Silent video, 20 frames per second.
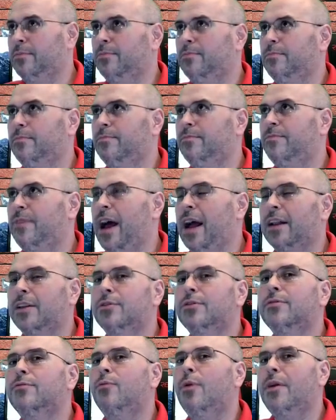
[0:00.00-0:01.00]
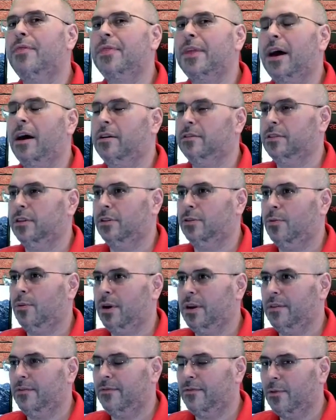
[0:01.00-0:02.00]
factor of
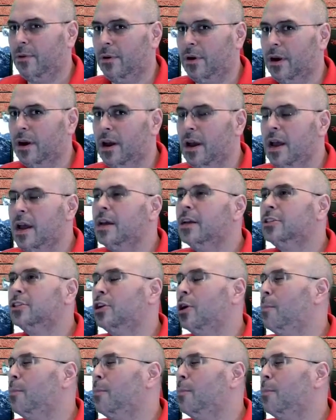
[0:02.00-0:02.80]
1,024. So by